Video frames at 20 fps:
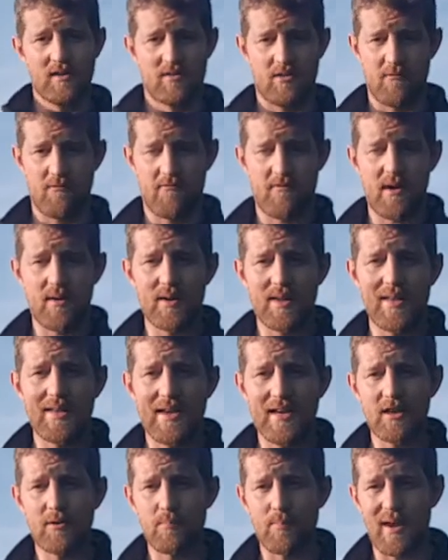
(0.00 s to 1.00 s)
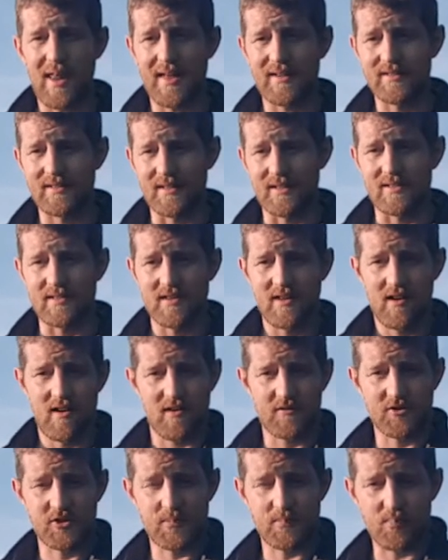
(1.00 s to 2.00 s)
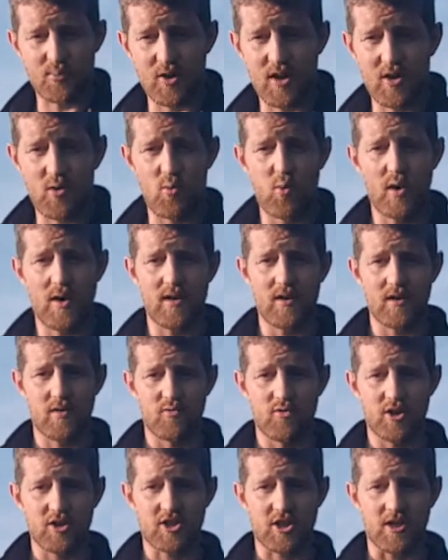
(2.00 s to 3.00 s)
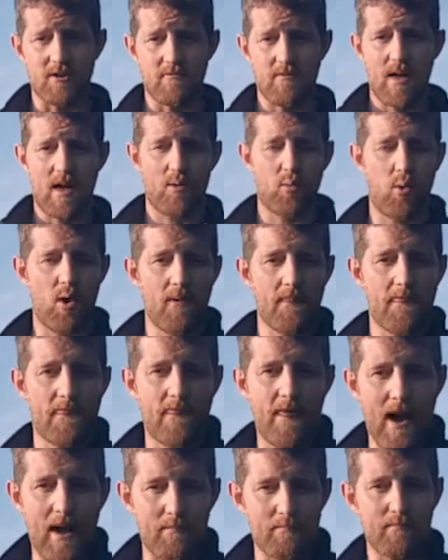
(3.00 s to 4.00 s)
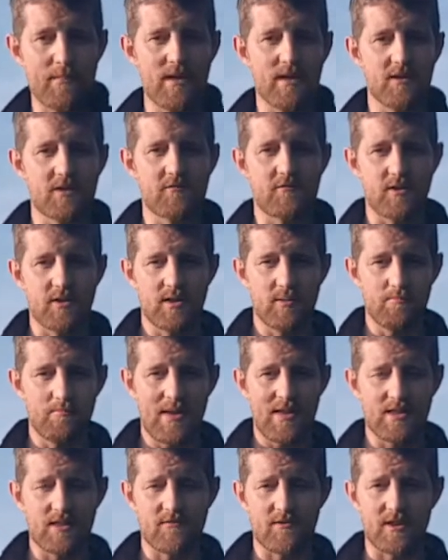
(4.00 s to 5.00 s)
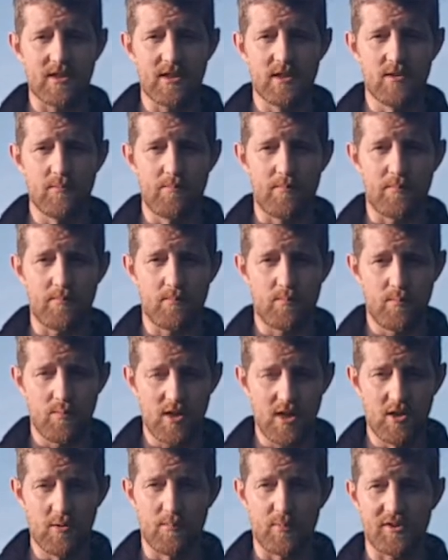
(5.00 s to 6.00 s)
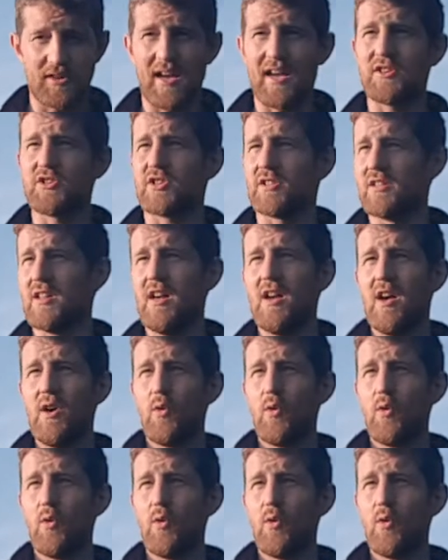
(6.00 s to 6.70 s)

to the very late plantings of spring wheat in Russia and what that means for yield potential.